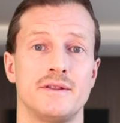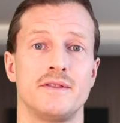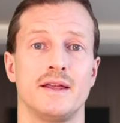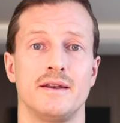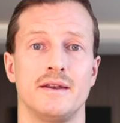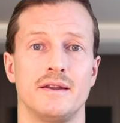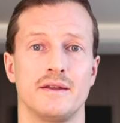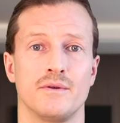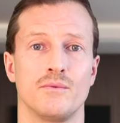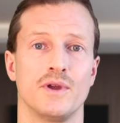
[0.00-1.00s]
then
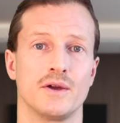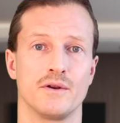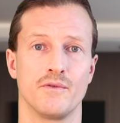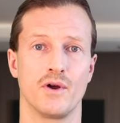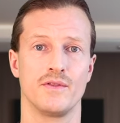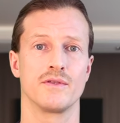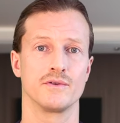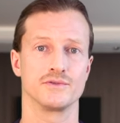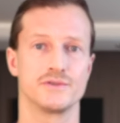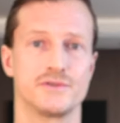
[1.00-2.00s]
we could avoid
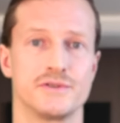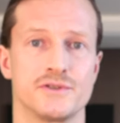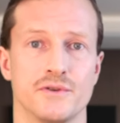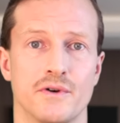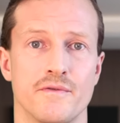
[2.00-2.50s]
those sort of